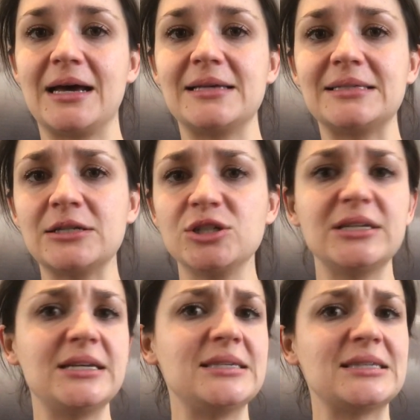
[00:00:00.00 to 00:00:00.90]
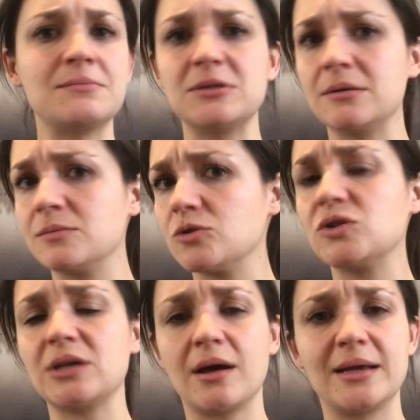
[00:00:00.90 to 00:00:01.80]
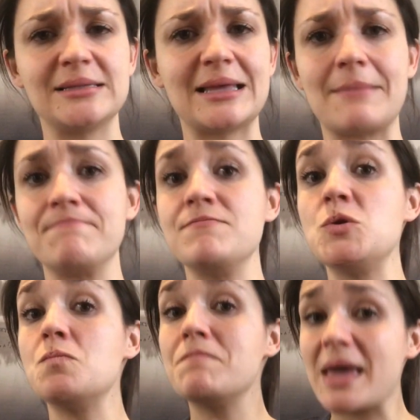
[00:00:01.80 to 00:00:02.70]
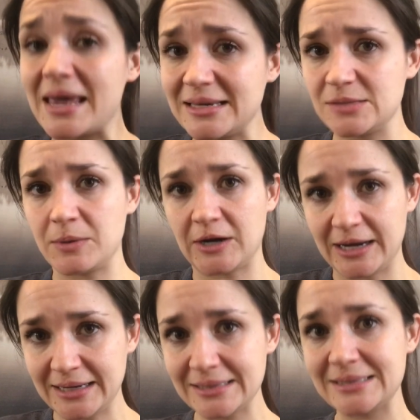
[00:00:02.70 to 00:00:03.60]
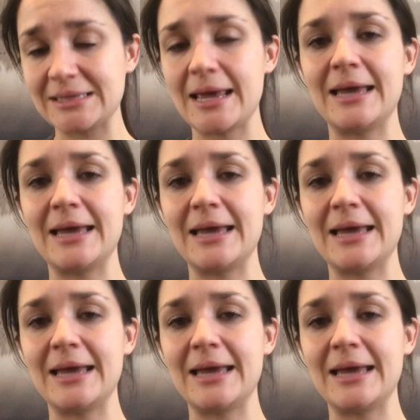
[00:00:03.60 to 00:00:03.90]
essentially symptoms or signs that you may experience.